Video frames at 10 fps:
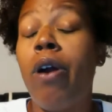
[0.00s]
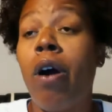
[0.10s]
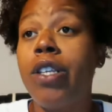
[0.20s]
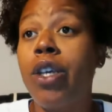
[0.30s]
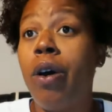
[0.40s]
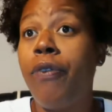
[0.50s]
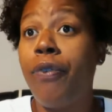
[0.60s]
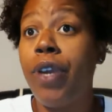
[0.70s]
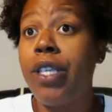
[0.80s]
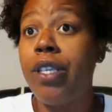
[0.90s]
also a
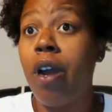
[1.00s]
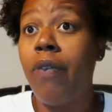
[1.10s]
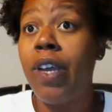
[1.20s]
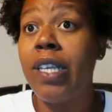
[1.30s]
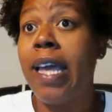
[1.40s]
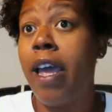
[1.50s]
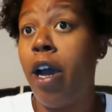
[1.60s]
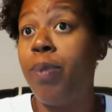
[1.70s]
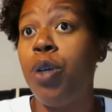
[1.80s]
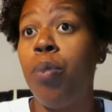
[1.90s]
free service that
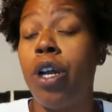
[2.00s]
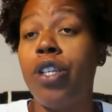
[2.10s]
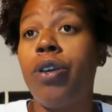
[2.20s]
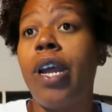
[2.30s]
helps you monitor